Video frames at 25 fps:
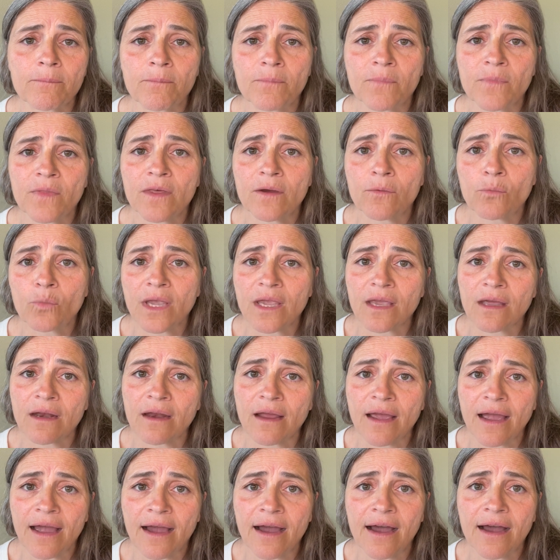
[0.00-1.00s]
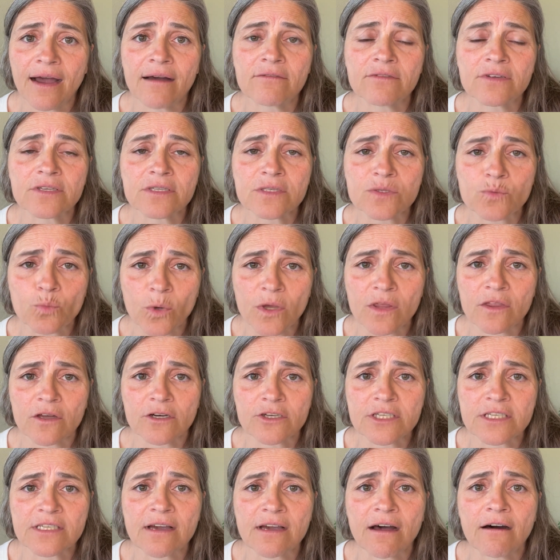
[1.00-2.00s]
that we can have is with
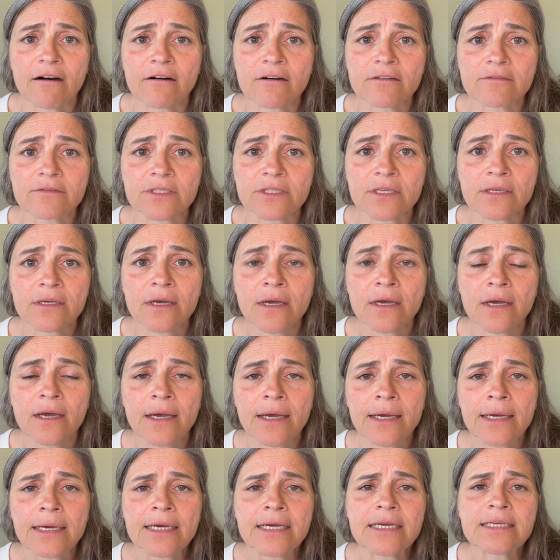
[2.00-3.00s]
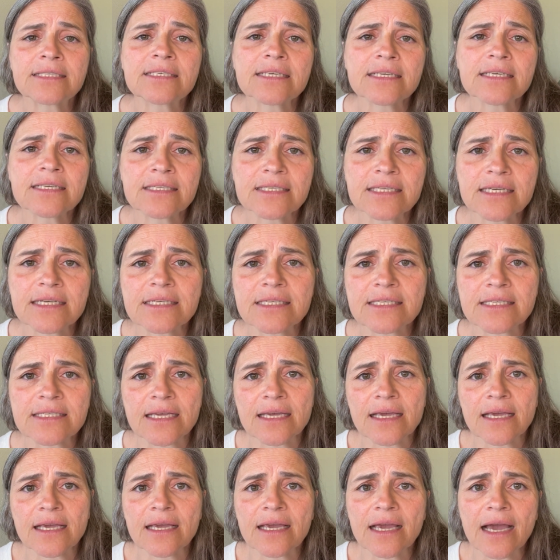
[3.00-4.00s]
ourselves. It's easy to
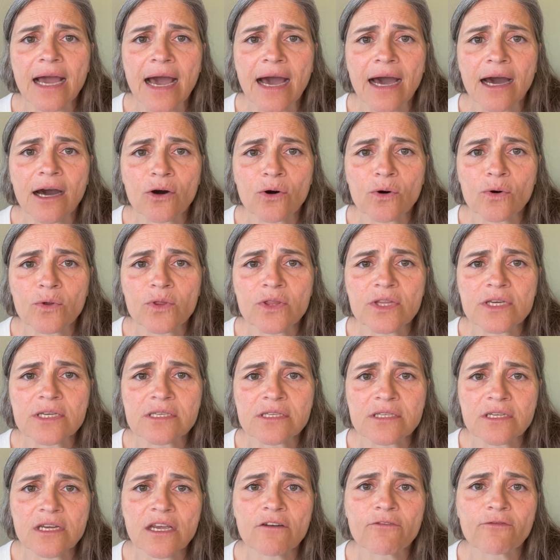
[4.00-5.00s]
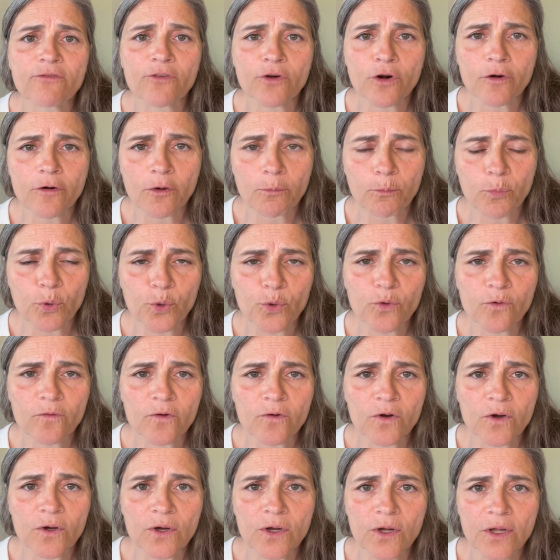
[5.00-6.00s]
see how this need for
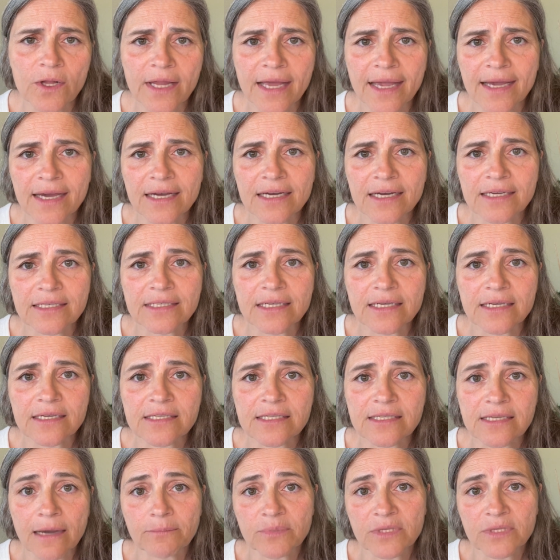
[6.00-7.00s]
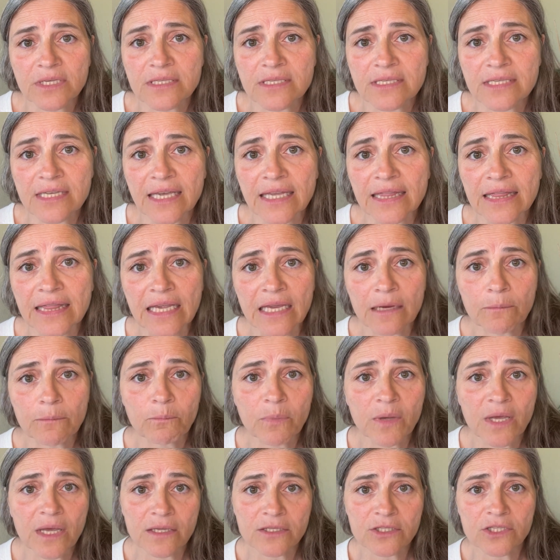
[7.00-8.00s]
approval and acceptance can lead
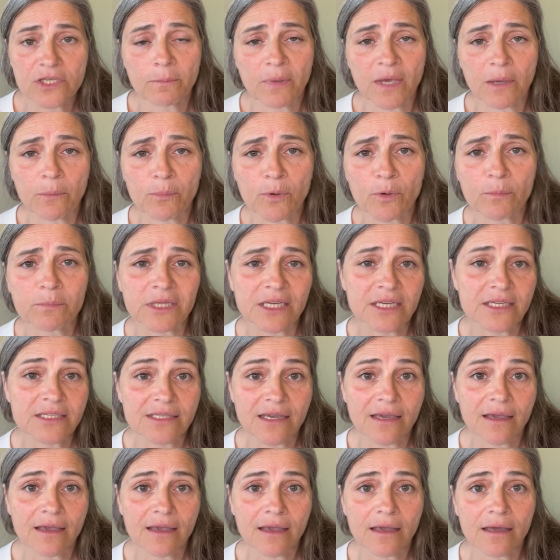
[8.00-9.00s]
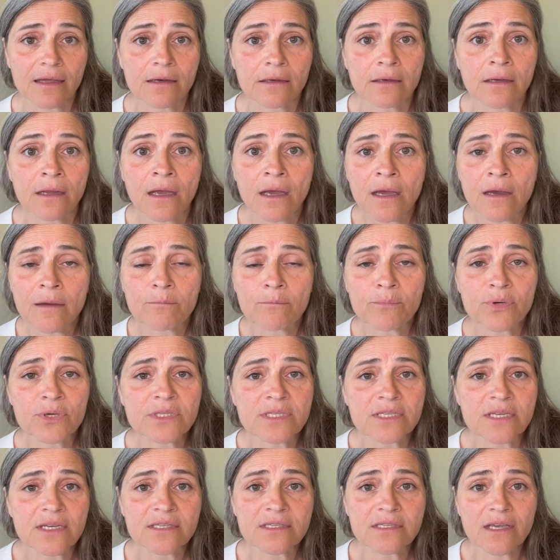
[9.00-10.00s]
to people-pleasing and
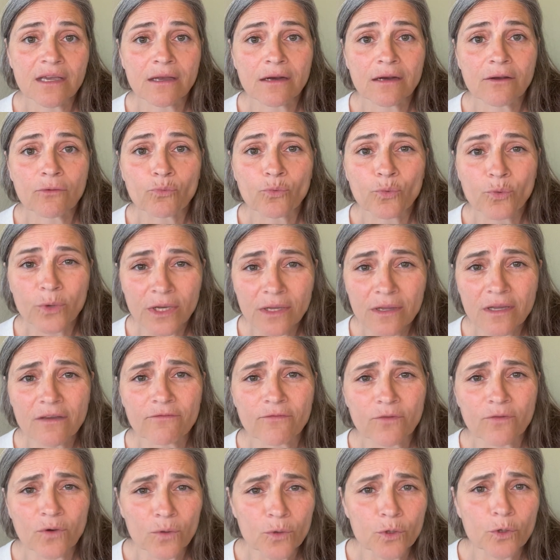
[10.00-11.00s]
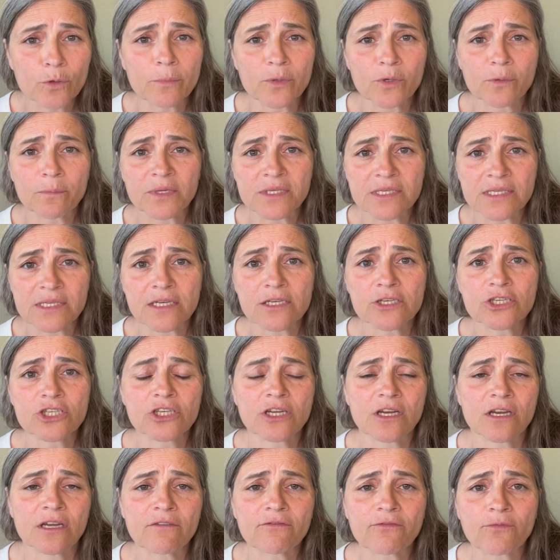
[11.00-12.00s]
puts us in a really vulnerable
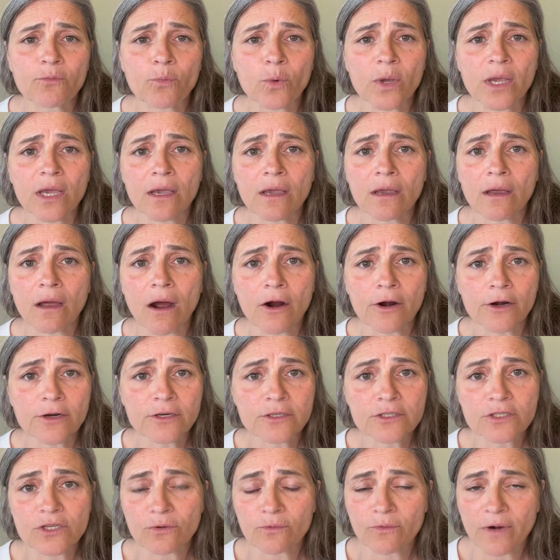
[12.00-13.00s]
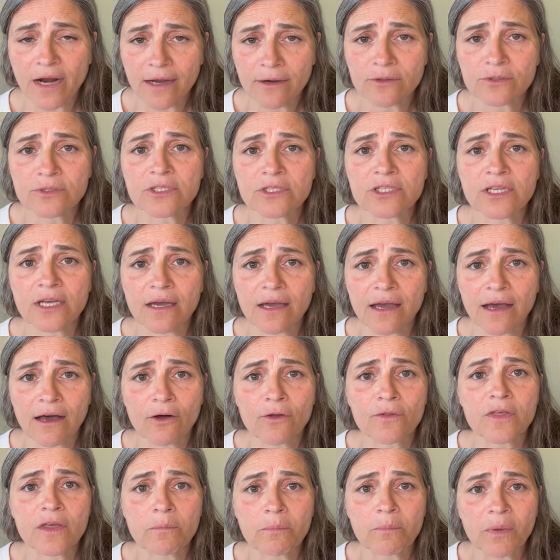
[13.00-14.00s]
position if we aren't around
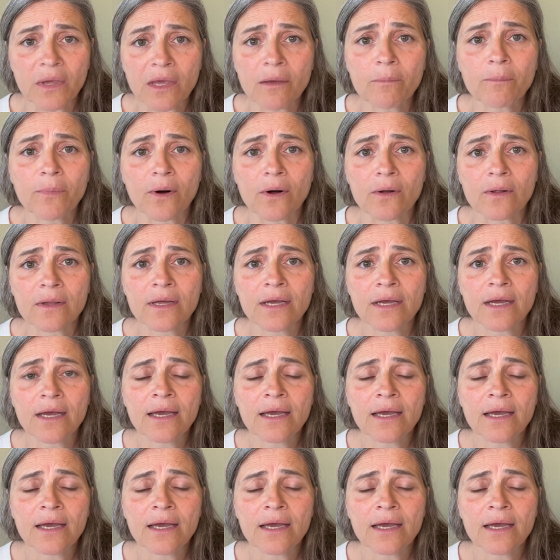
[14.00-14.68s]
healthy people.